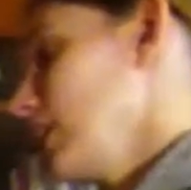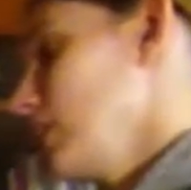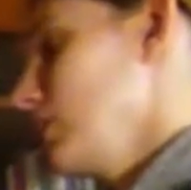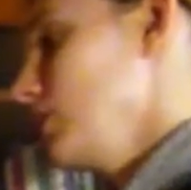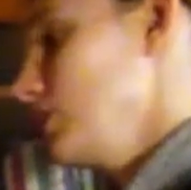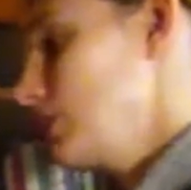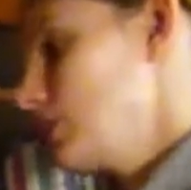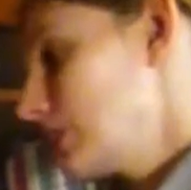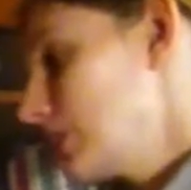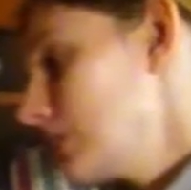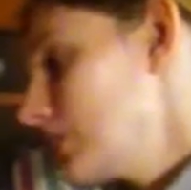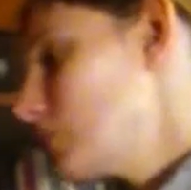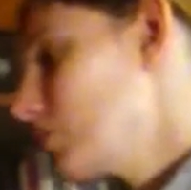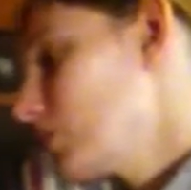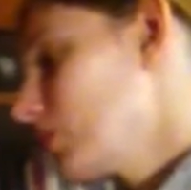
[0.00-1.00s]
used
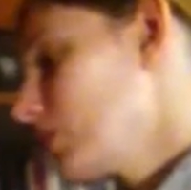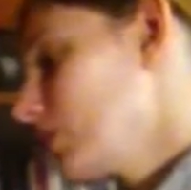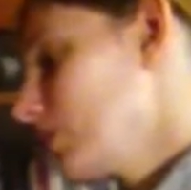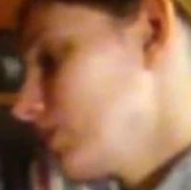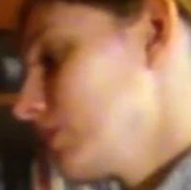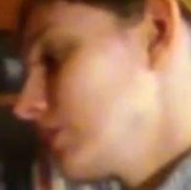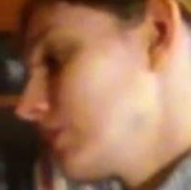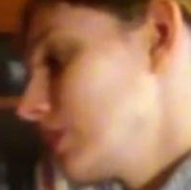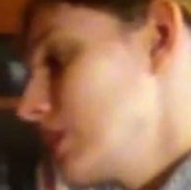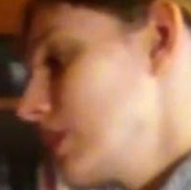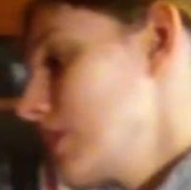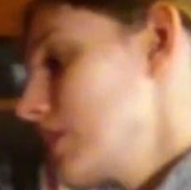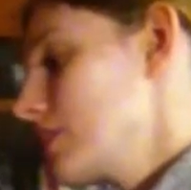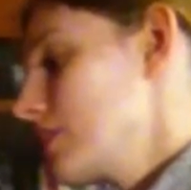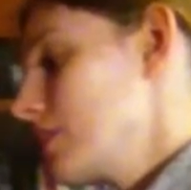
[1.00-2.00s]
6 warriors,
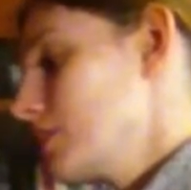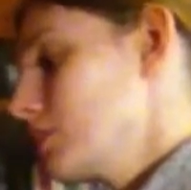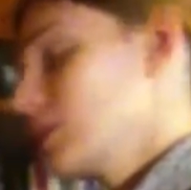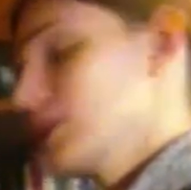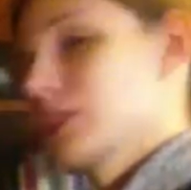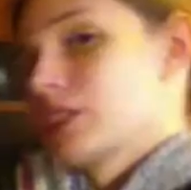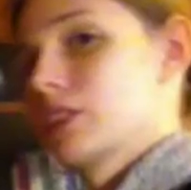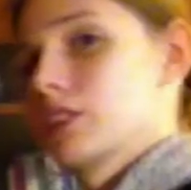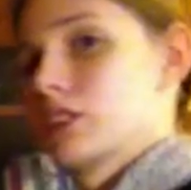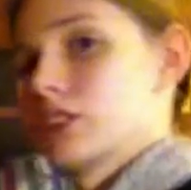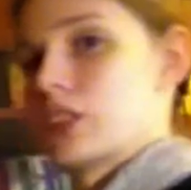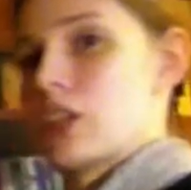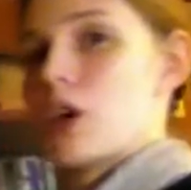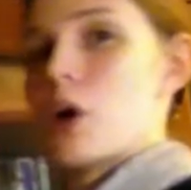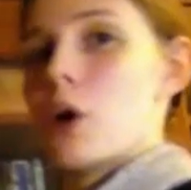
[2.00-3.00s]
7 prisoners,
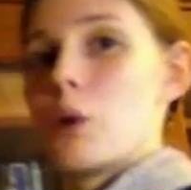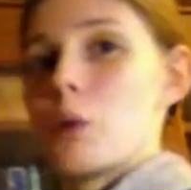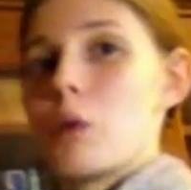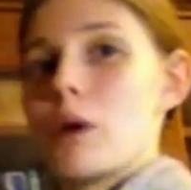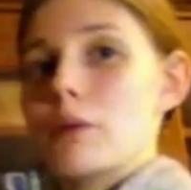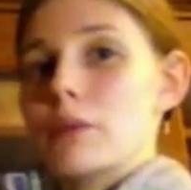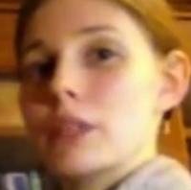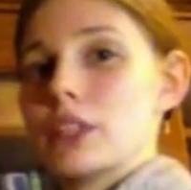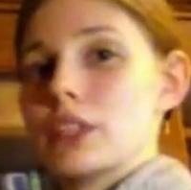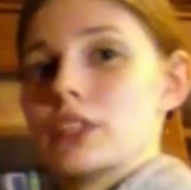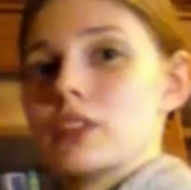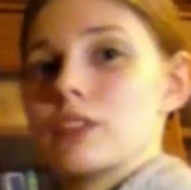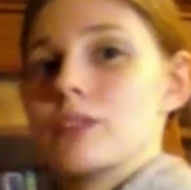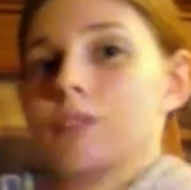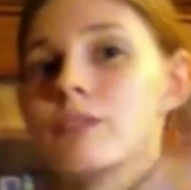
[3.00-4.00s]
1 mission.
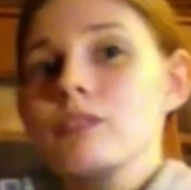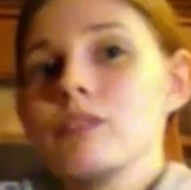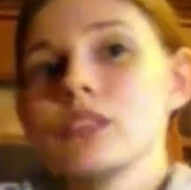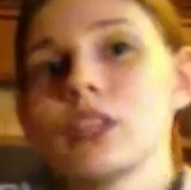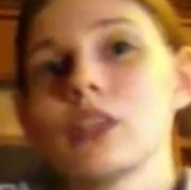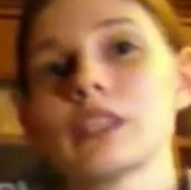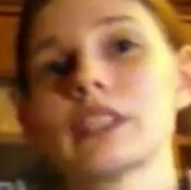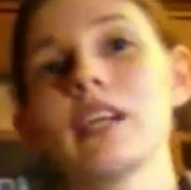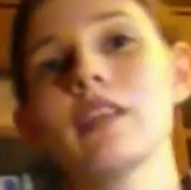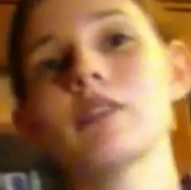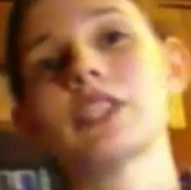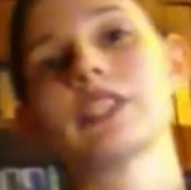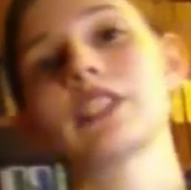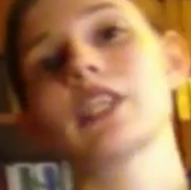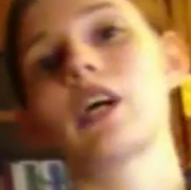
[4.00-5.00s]
So it's kind of
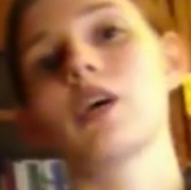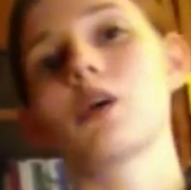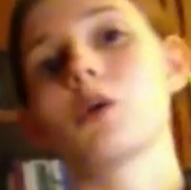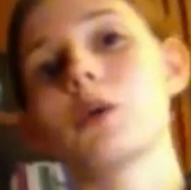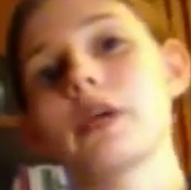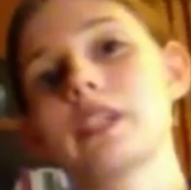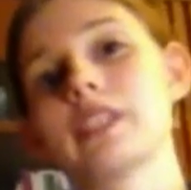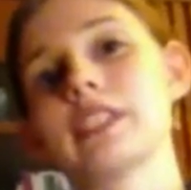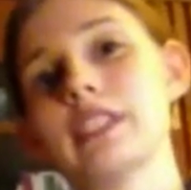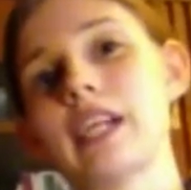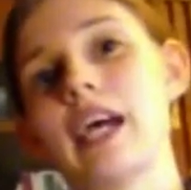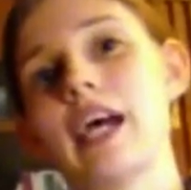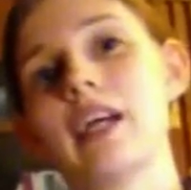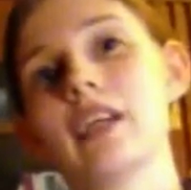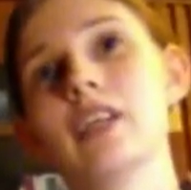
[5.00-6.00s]
just a quick
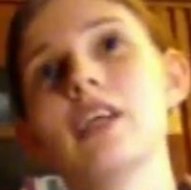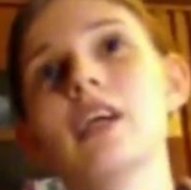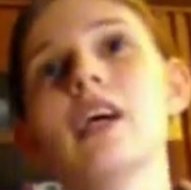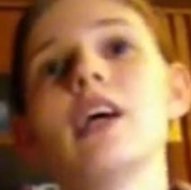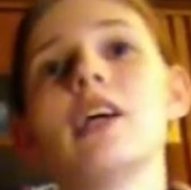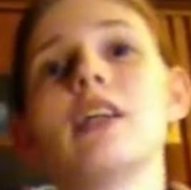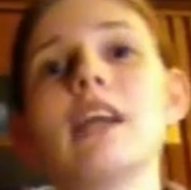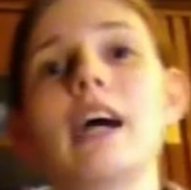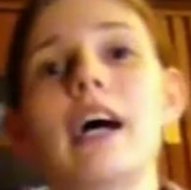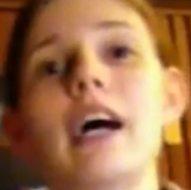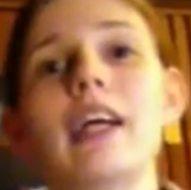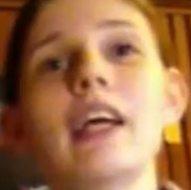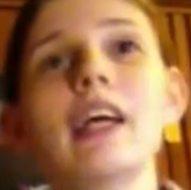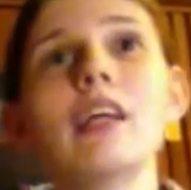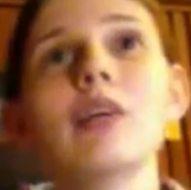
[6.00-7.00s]
snag that
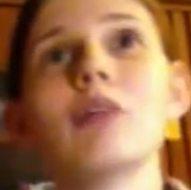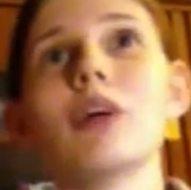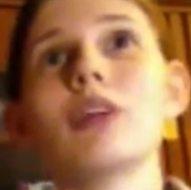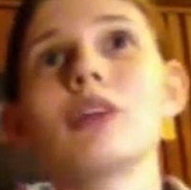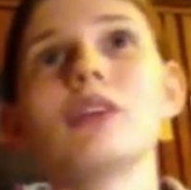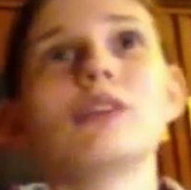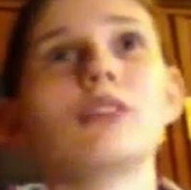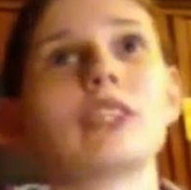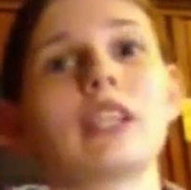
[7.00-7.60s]
anyone who's